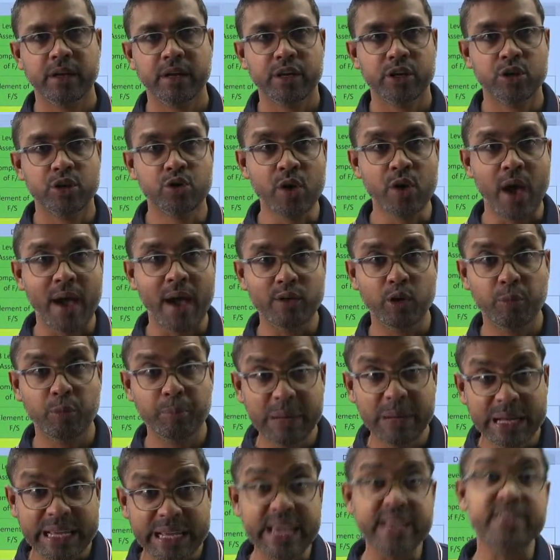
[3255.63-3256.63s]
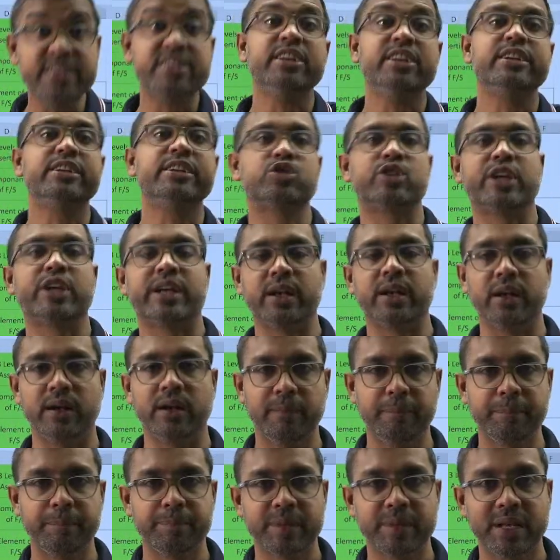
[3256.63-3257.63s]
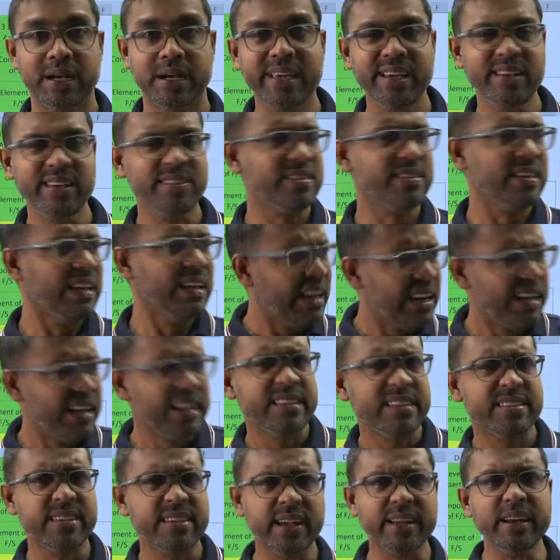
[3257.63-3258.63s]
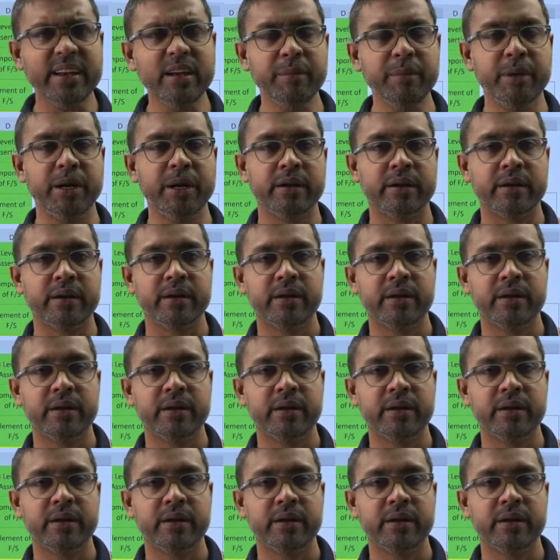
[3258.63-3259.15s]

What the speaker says: You have obligation to settle. Lease agreement.